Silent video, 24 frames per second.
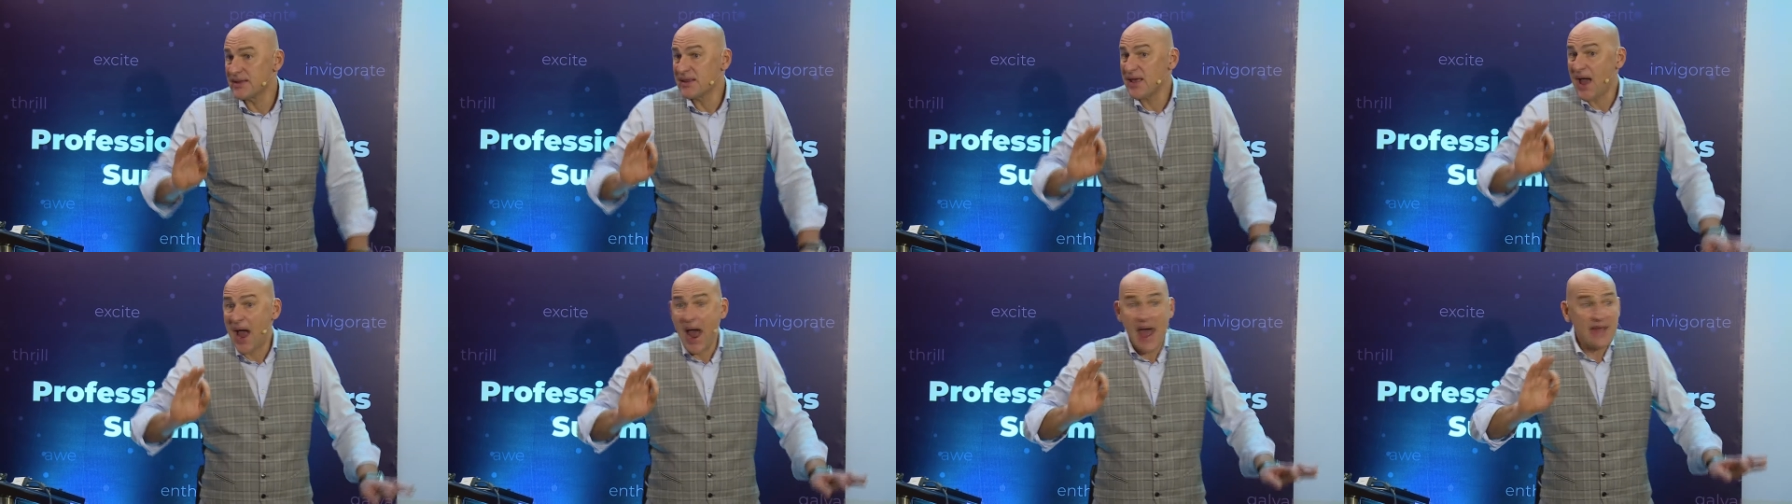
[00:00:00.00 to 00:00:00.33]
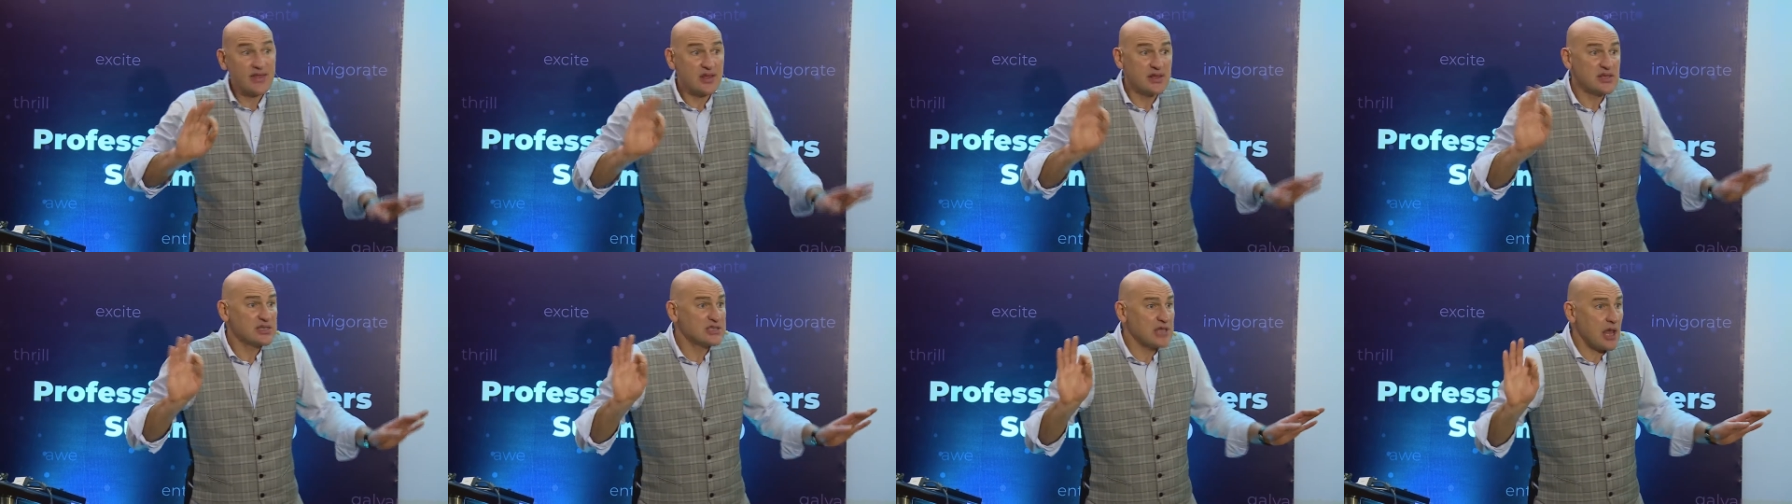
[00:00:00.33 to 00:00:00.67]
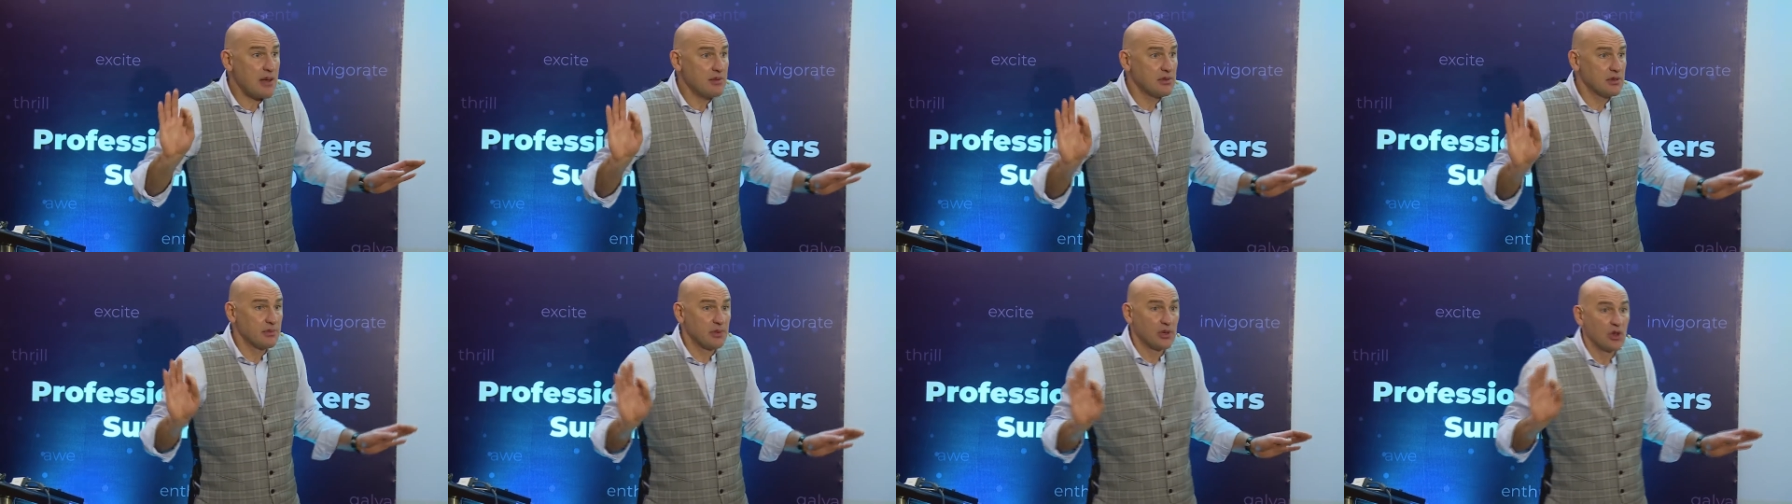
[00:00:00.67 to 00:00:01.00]

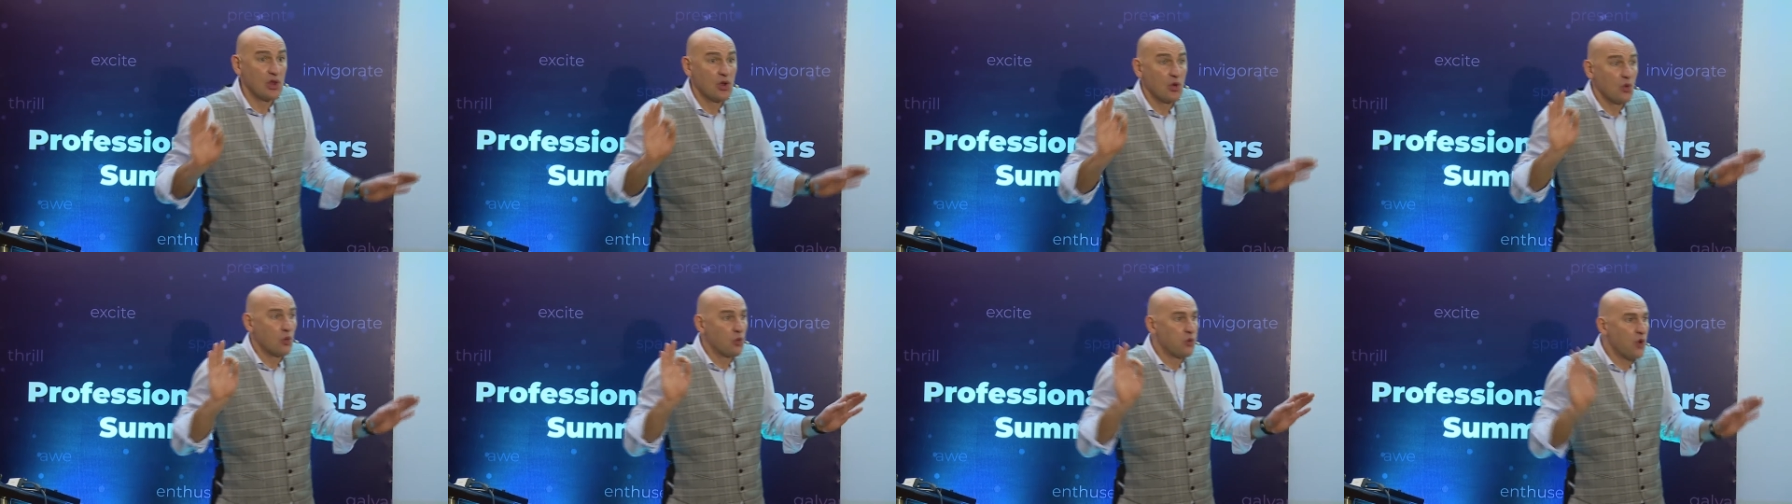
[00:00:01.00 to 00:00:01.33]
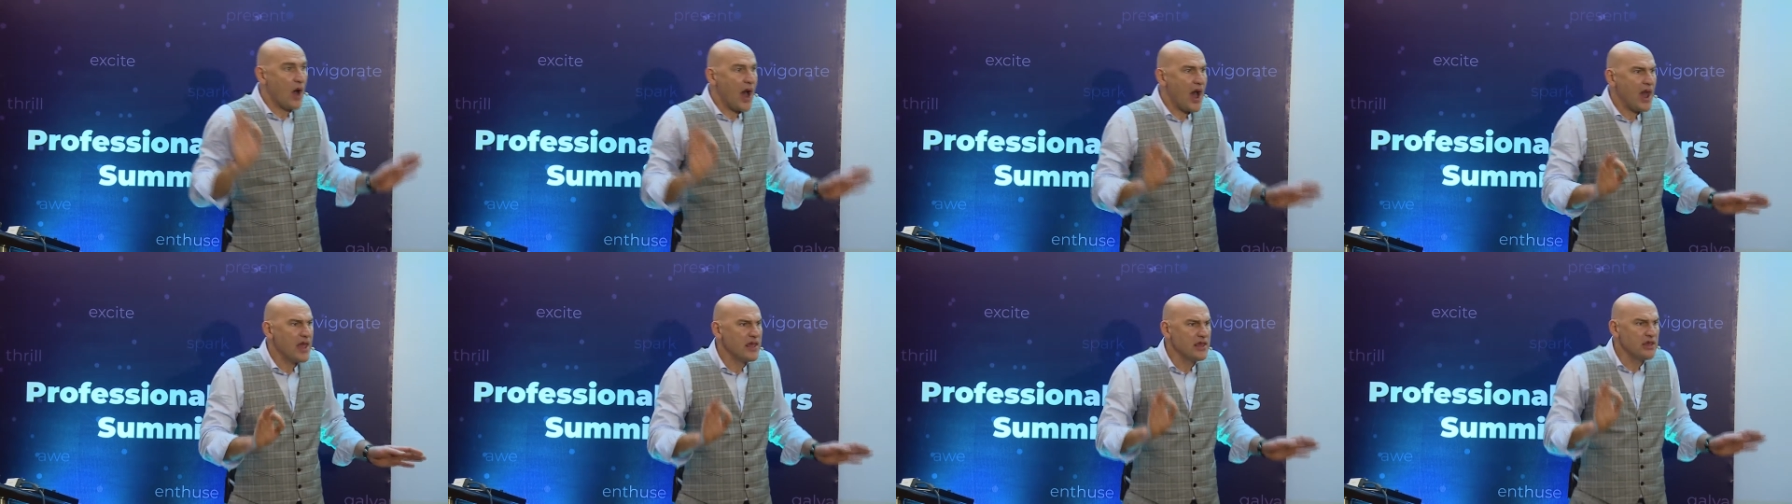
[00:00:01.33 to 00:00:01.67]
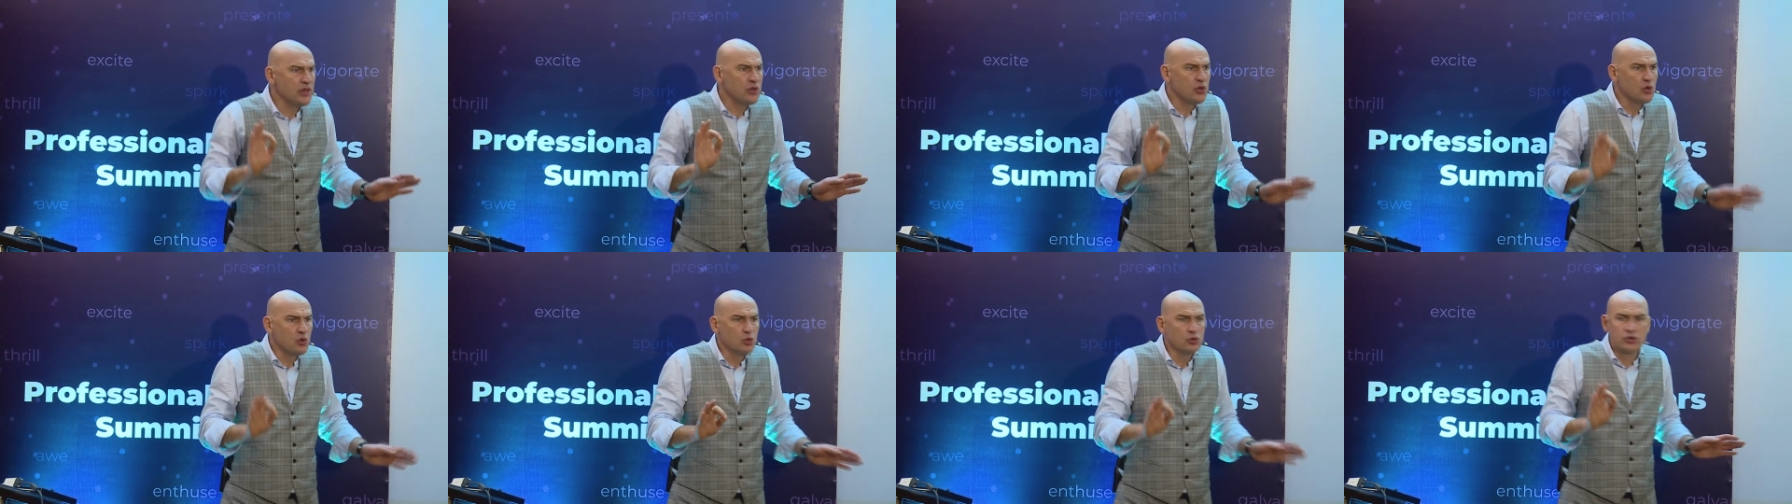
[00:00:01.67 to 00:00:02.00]
understandable
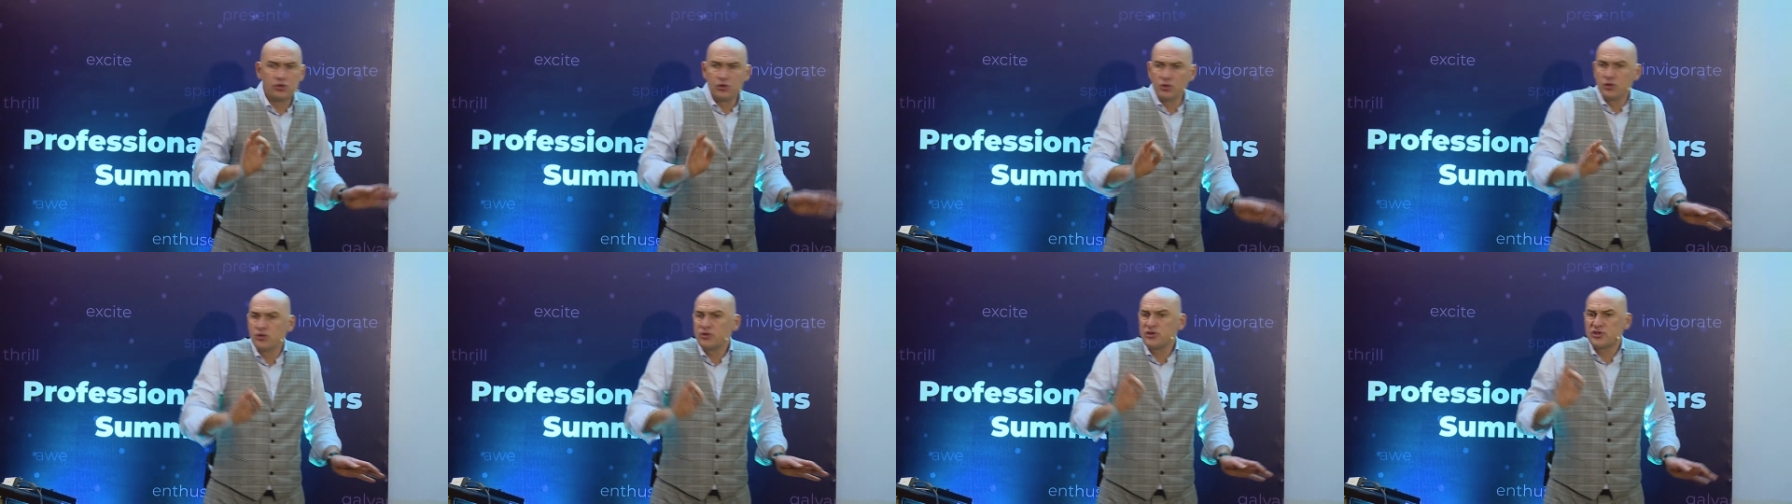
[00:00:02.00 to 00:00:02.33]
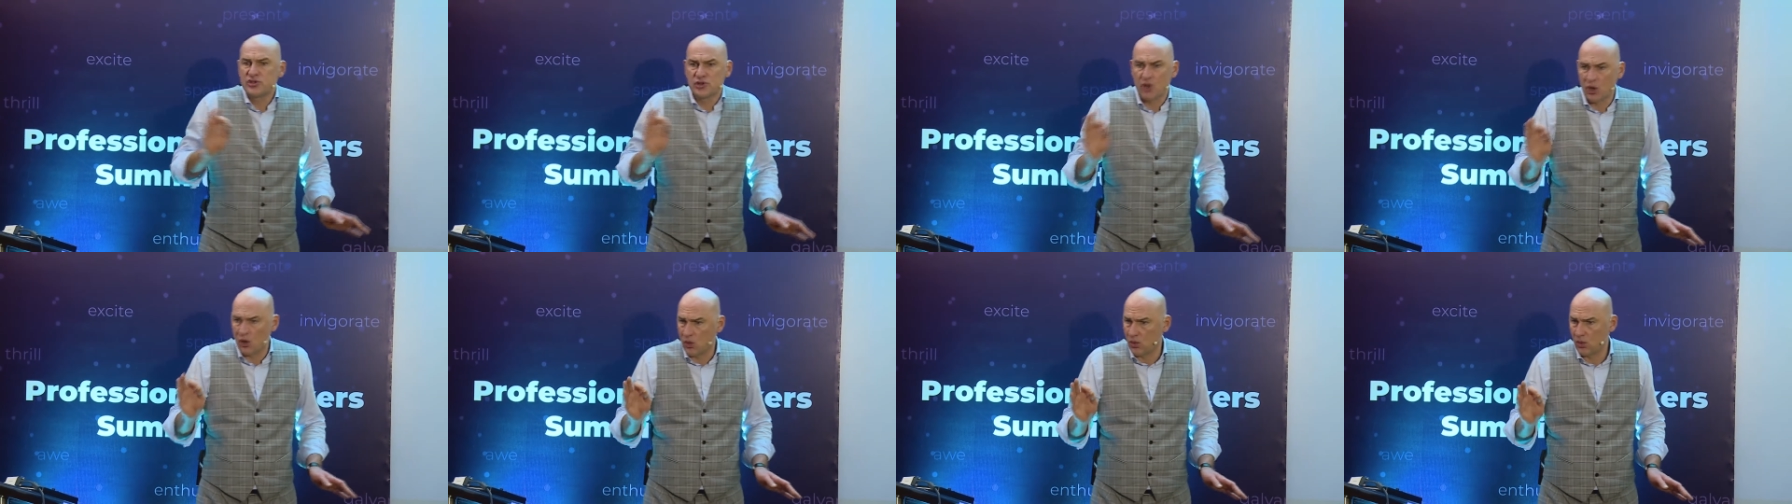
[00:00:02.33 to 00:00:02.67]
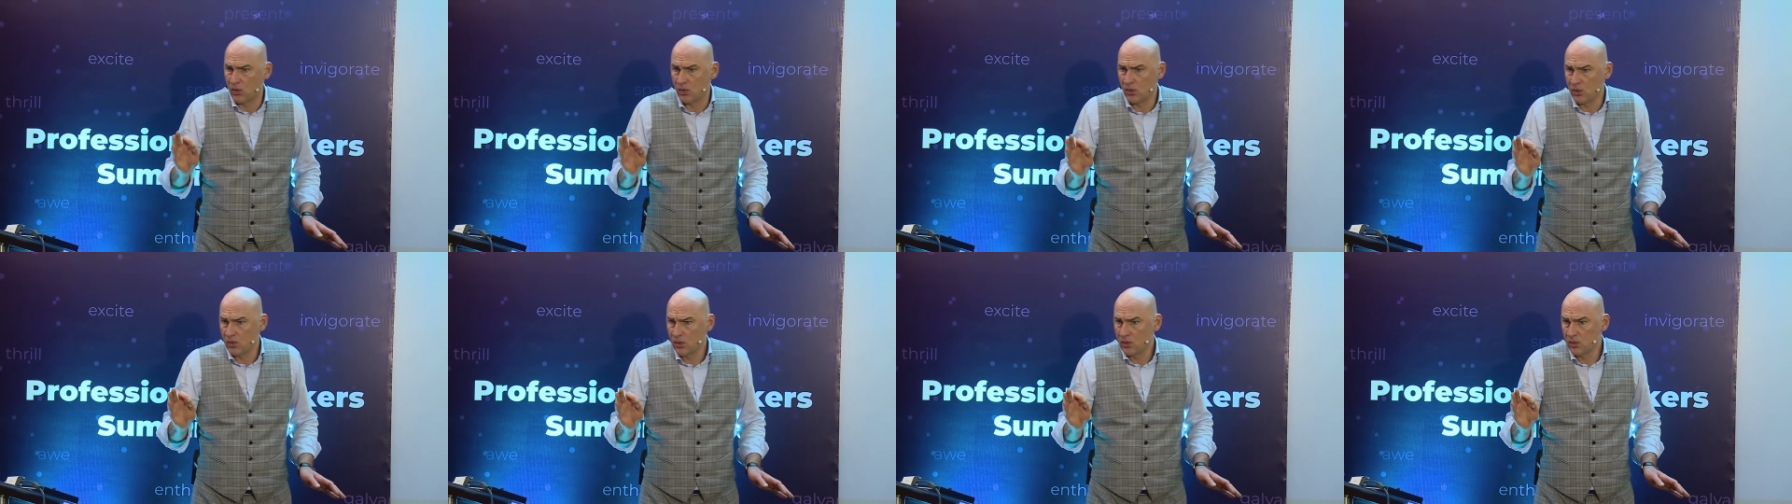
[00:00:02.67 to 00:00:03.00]
why you do so.